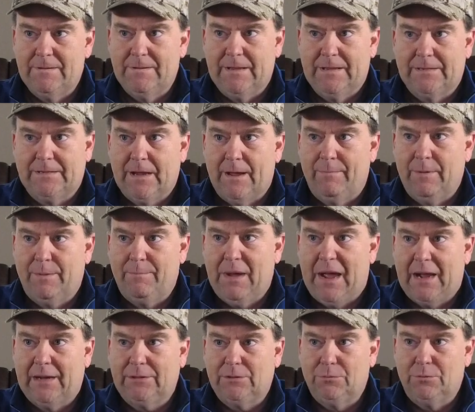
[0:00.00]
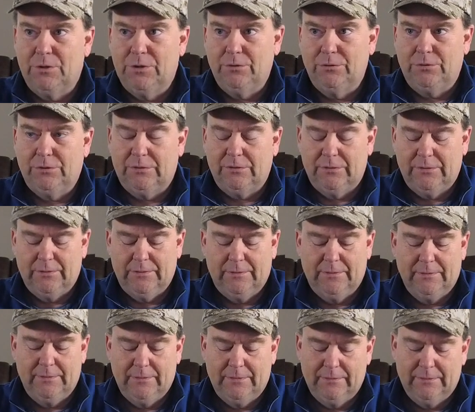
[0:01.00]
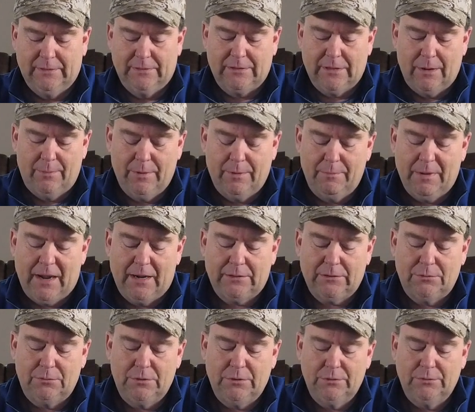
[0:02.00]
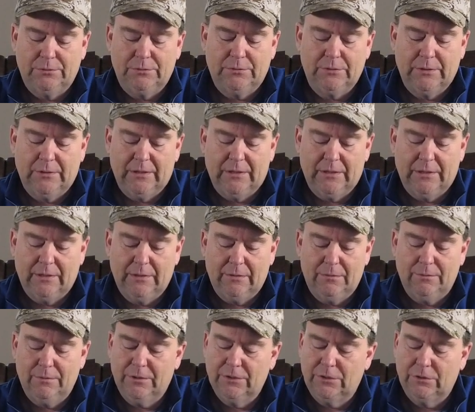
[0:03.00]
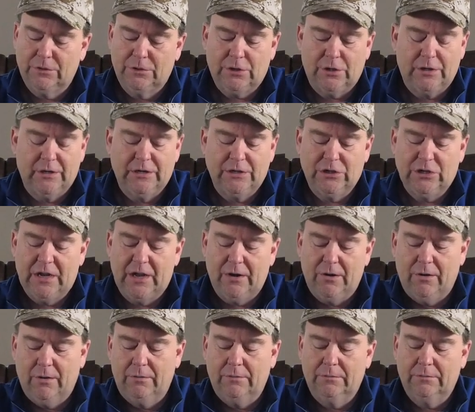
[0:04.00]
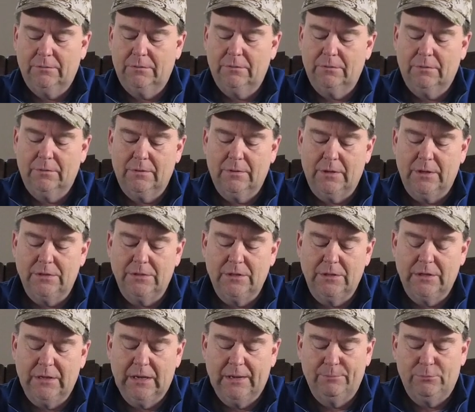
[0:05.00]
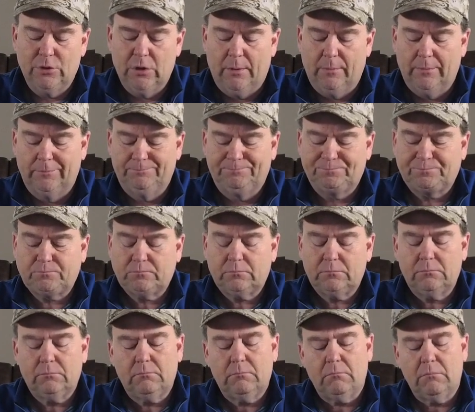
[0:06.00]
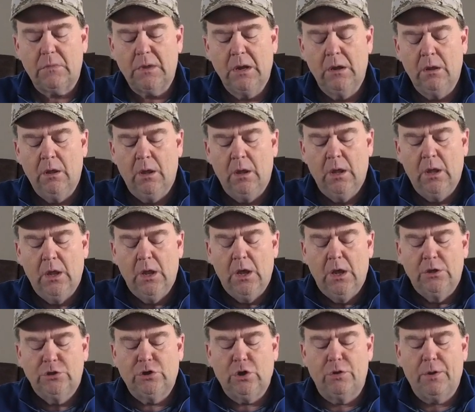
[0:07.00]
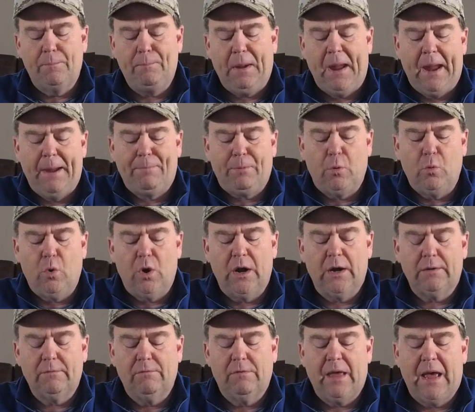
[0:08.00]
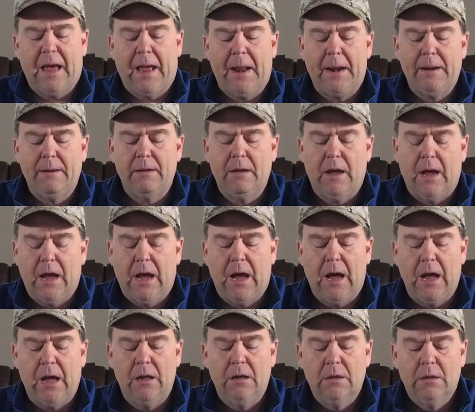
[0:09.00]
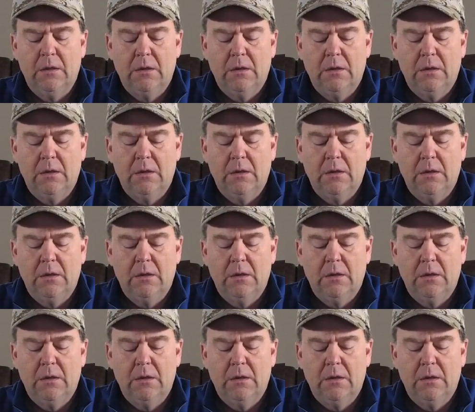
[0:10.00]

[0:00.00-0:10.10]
it's coming back to roost. It's coming back to roost. Oh, the Attorney General is in deep trouble. So the paperwork that uh,